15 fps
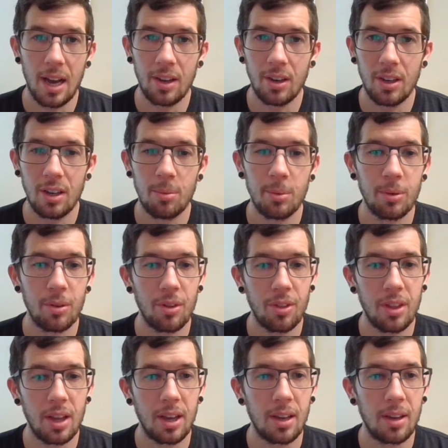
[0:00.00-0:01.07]
You need to be able to
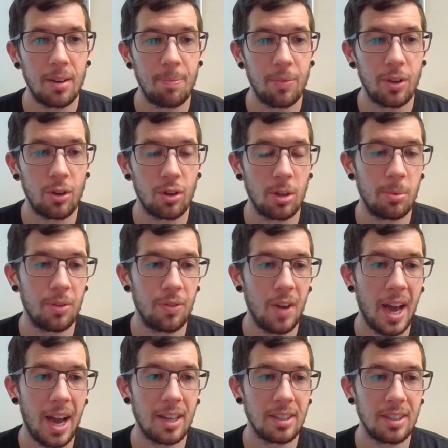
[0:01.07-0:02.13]
think incredibly
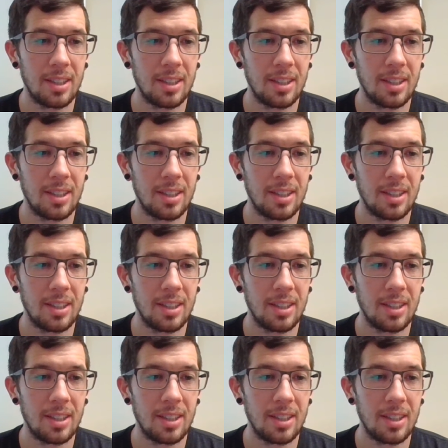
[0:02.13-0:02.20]
fast.